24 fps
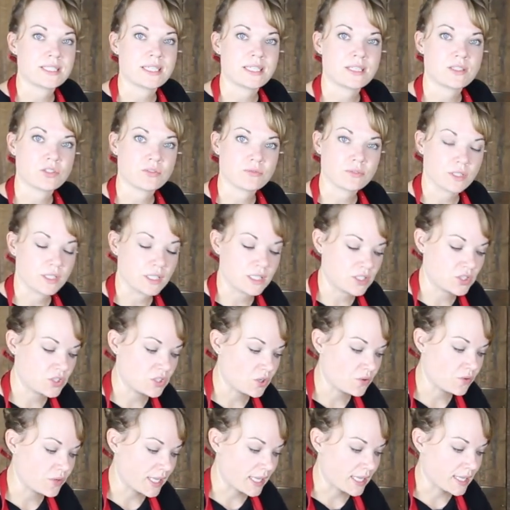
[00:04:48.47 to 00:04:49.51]
stain to really
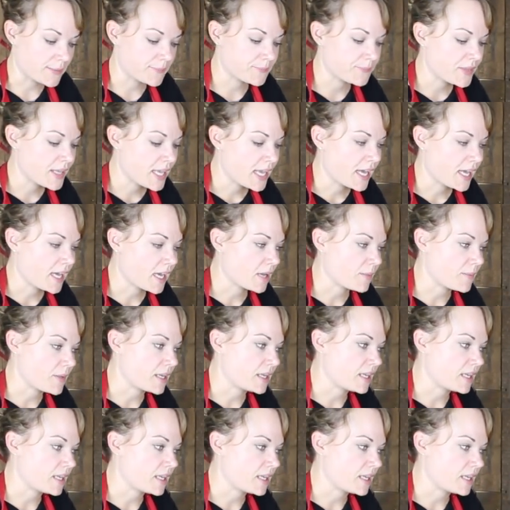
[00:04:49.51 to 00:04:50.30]
soak in um,